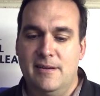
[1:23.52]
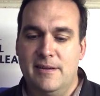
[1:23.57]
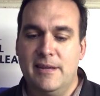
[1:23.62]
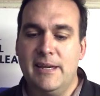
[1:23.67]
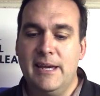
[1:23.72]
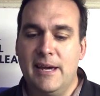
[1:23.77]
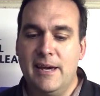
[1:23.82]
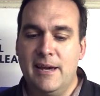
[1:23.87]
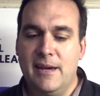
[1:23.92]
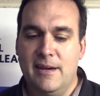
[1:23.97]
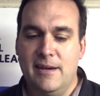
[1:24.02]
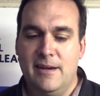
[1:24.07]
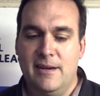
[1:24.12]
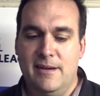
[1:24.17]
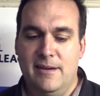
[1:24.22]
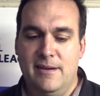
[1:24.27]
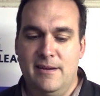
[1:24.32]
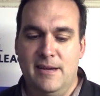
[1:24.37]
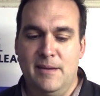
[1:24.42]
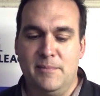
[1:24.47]

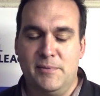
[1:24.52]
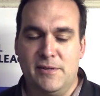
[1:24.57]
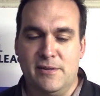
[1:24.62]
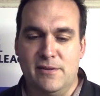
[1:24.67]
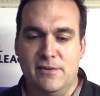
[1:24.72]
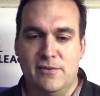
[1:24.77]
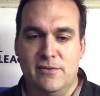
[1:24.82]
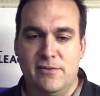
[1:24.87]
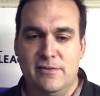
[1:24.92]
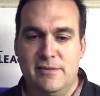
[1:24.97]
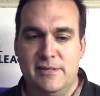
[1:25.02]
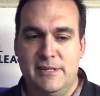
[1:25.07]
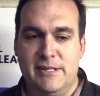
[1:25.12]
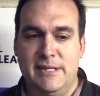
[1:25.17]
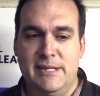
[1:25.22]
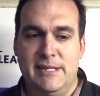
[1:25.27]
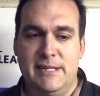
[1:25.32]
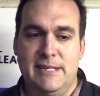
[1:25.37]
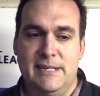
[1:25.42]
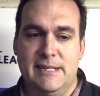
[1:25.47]
Yeah,
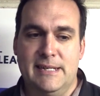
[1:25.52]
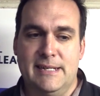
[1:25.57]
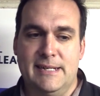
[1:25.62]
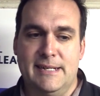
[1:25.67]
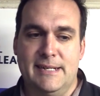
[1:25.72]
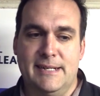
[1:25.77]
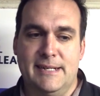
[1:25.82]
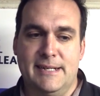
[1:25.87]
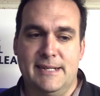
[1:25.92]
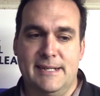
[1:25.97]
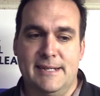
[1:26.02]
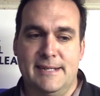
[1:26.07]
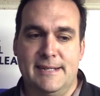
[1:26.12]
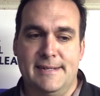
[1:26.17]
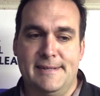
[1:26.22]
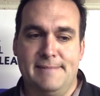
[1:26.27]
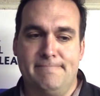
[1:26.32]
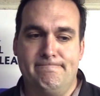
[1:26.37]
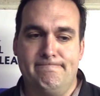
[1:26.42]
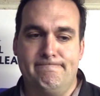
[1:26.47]
absolutely.
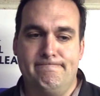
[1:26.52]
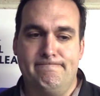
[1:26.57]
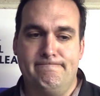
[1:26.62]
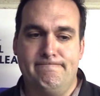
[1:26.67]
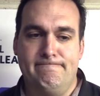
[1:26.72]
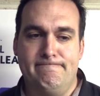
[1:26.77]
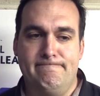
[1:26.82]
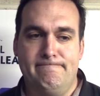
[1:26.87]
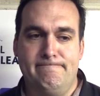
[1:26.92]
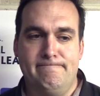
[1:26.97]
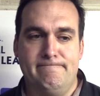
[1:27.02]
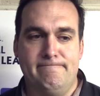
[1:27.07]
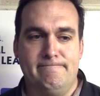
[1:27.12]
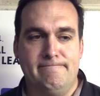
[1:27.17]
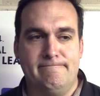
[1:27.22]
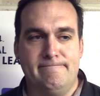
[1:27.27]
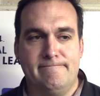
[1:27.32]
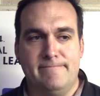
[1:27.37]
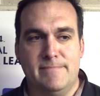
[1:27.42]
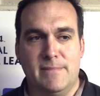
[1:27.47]
I
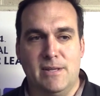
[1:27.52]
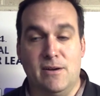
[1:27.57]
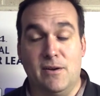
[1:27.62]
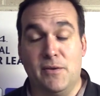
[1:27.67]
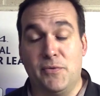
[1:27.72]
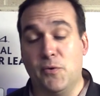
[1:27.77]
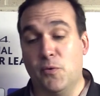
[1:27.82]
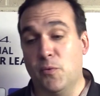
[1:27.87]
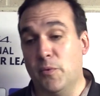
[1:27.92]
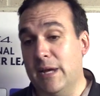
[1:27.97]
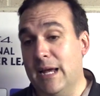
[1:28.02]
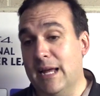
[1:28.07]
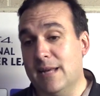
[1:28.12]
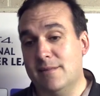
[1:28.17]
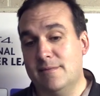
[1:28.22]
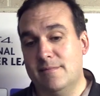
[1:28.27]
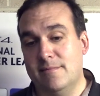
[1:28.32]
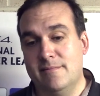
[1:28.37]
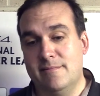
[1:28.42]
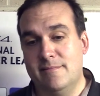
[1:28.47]
thought we
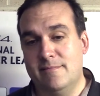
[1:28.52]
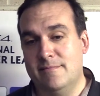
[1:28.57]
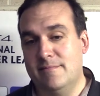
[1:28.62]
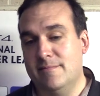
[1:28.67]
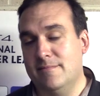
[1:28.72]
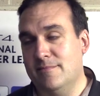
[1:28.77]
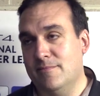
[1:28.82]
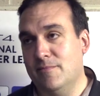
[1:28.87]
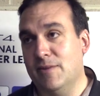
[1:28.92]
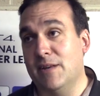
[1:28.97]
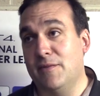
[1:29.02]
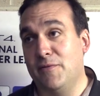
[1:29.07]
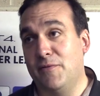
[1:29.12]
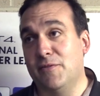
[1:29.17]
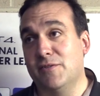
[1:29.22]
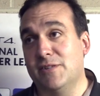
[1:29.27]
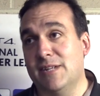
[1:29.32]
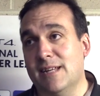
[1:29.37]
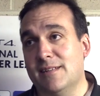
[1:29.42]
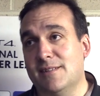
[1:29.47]
had a
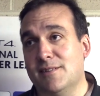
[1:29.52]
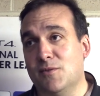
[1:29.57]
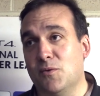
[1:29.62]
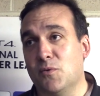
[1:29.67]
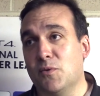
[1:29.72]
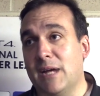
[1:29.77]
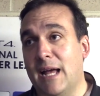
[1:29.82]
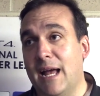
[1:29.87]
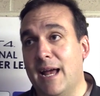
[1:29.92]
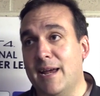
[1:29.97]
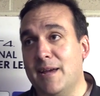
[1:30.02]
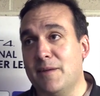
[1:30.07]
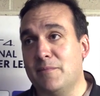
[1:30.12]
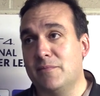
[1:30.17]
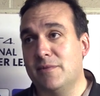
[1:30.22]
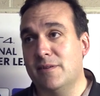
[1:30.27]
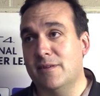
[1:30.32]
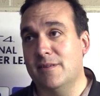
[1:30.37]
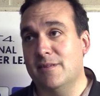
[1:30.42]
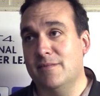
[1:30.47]
few chances all
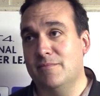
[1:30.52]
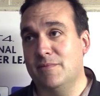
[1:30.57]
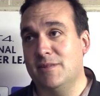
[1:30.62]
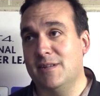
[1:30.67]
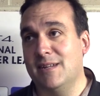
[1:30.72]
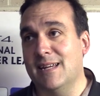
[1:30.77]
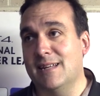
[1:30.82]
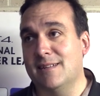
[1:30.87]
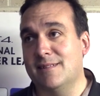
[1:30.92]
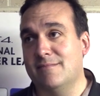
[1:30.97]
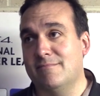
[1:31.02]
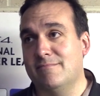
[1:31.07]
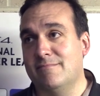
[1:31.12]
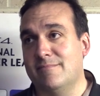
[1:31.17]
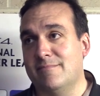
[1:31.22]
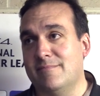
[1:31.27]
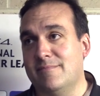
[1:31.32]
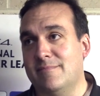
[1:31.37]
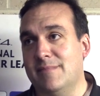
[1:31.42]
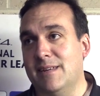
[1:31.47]
game to get
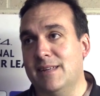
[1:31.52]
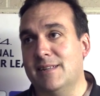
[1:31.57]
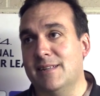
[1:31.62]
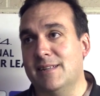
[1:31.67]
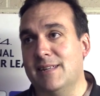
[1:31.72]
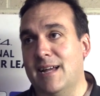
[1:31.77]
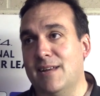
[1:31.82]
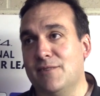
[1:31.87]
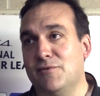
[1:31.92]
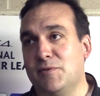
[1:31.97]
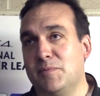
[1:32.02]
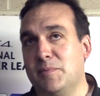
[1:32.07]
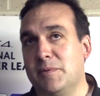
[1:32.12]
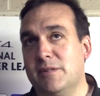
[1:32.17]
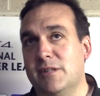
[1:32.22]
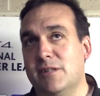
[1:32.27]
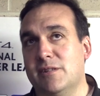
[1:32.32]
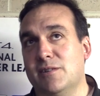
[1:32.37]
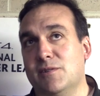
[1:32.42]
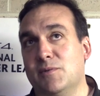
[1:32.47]
into dangerous
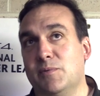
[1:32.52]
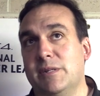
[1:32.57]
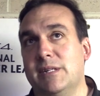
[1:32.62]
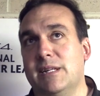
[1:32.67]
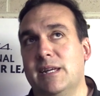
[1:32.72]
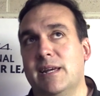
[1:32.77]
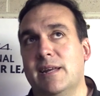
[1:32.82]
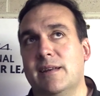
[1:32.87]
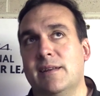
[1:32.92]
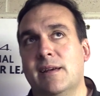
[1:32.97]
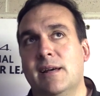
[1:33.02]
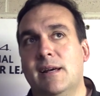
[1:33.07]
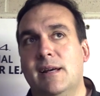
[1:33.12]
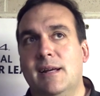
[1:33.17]
positions. We did,